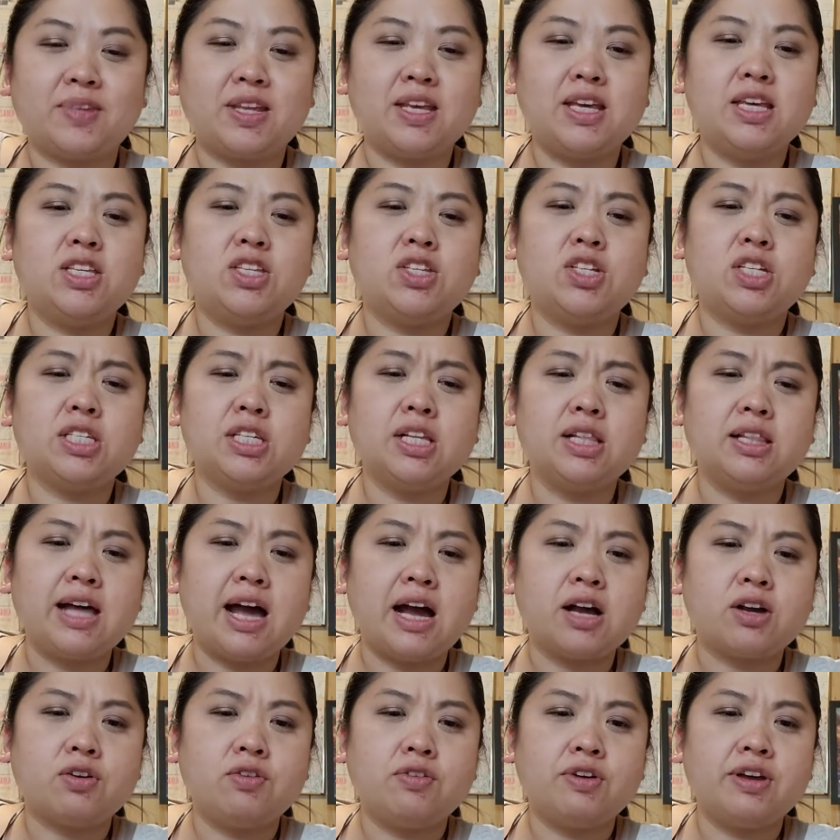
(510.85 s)
it's just a
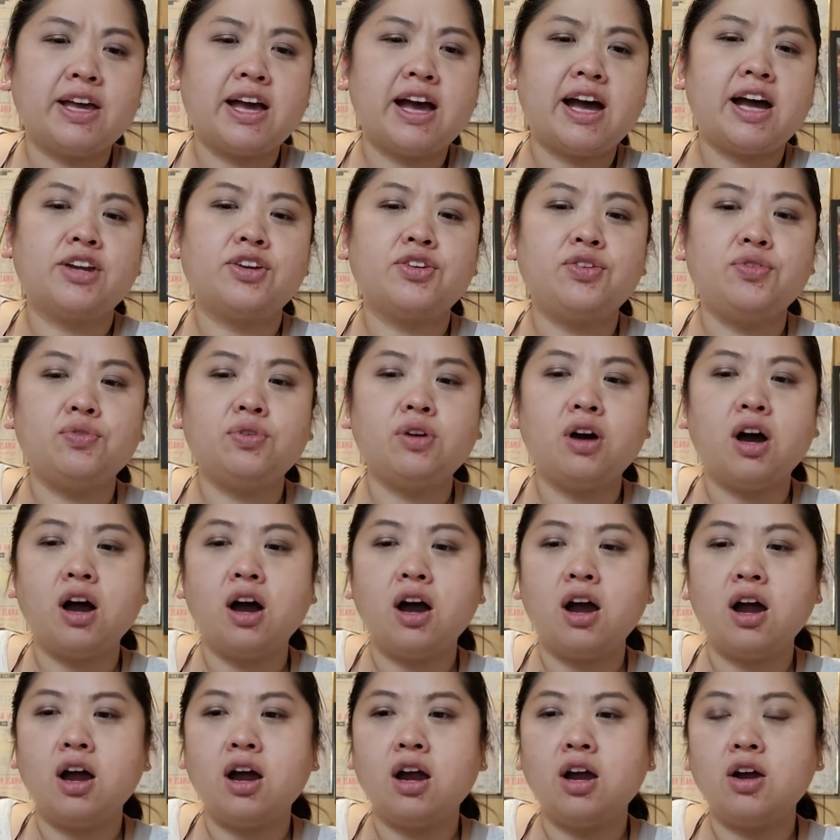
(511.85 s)
lot going on new
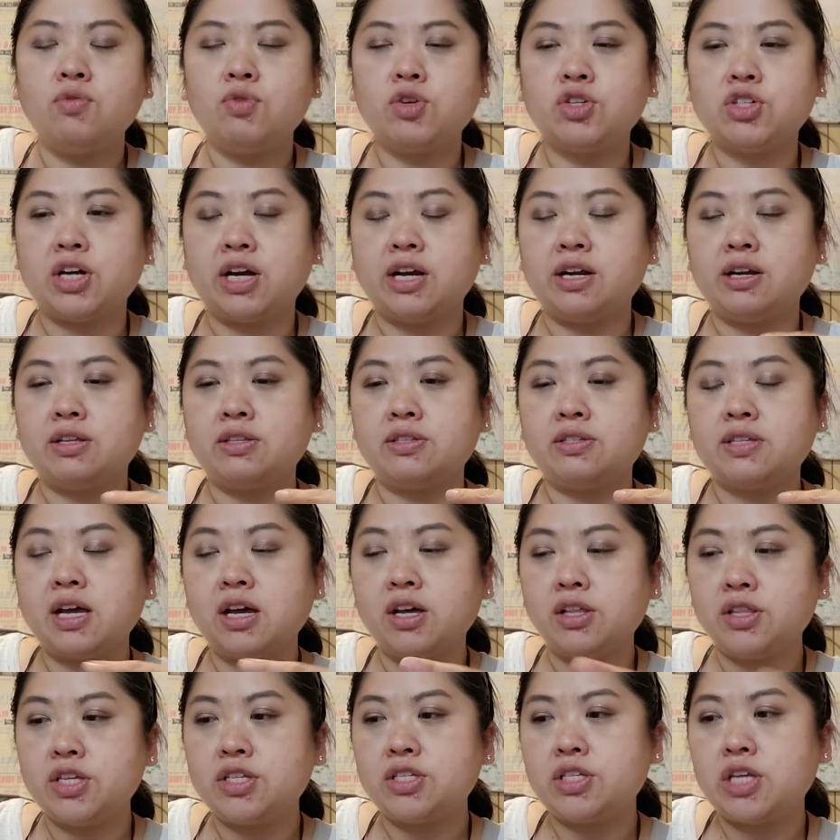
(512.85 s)
car we're trying to
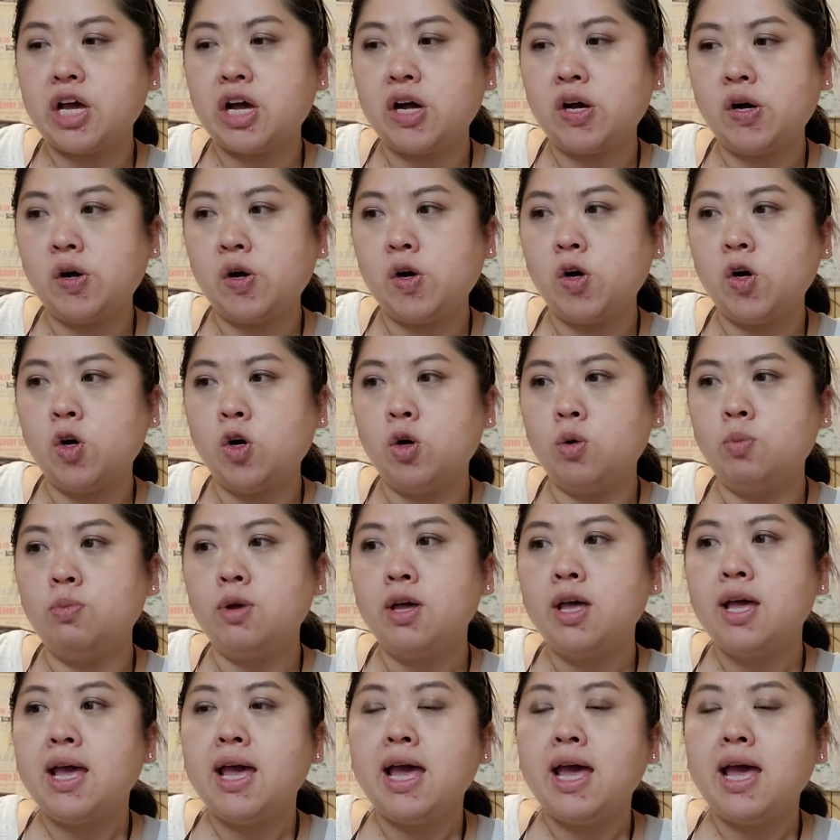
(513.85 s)
sell this home